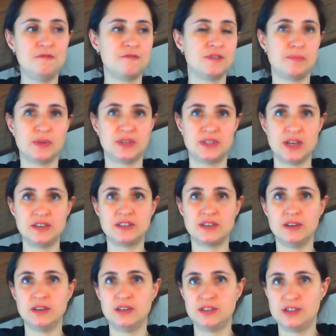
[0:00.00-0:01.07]
the possessor
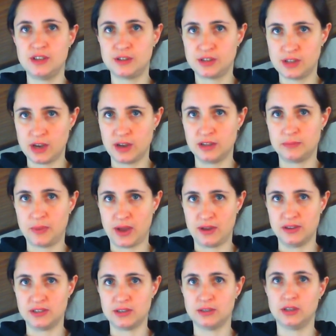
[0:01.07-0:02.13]
is the third
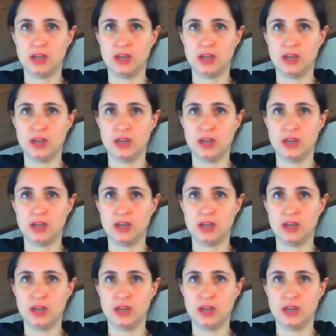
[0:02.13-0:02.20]
person,